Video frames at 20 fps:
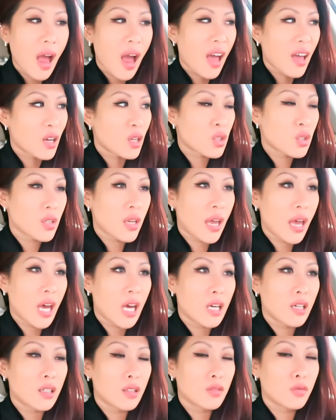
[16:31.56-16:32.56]
I actually
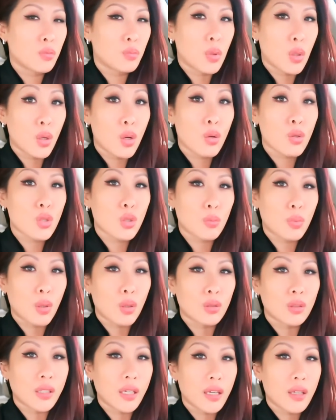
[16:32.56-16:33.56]
have Bogo
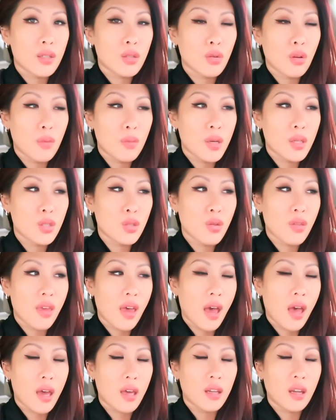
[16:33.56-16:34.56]
Chipotle, so I might do
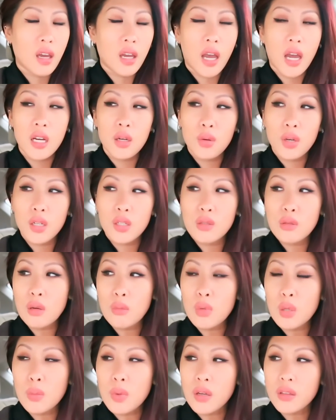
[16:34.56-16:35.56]
that. I kind of want to do
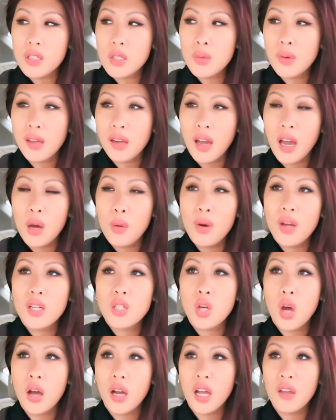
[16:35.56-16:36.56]
a mukbang this weekend. I kind of
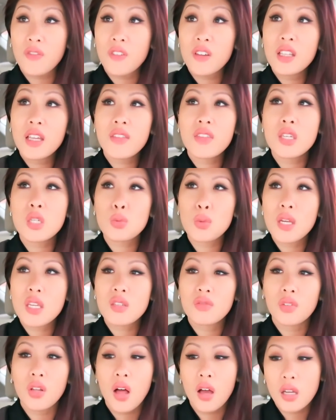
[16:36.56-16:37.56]
want to talk. I feel like this
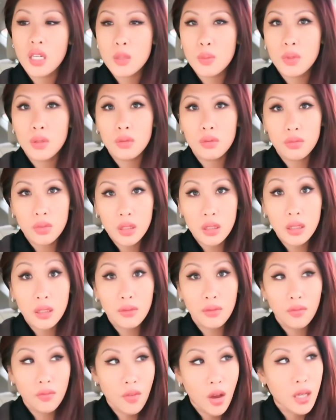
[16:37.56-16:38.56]
week's vlog has been
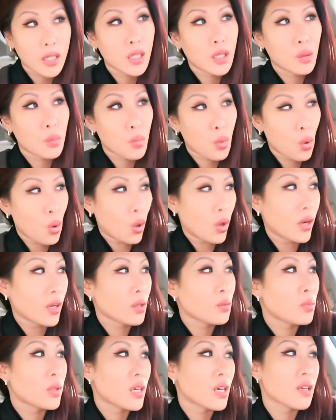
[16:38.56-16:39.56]
really
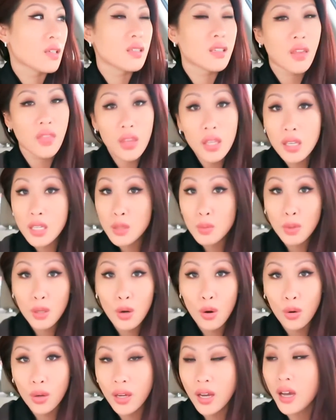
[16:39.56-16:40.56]
boring because nothing has been
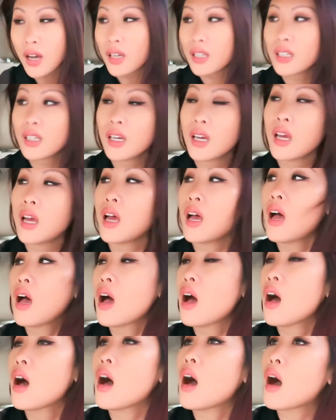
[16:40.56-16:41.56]
going on.
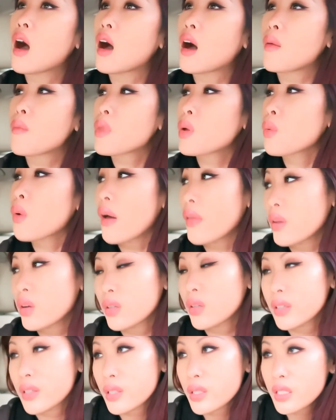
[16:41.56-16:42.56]
Um, the
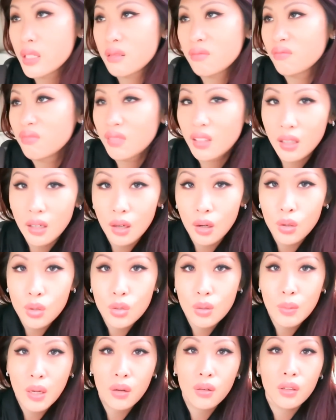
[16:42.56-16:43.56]
weather is, you know,
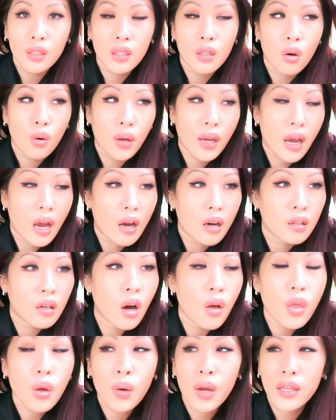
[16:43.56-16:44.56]
so I'm not really going out.
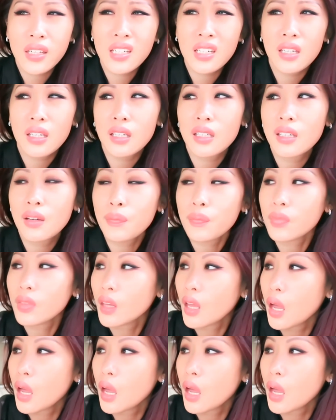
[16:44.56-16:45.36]
Although I did.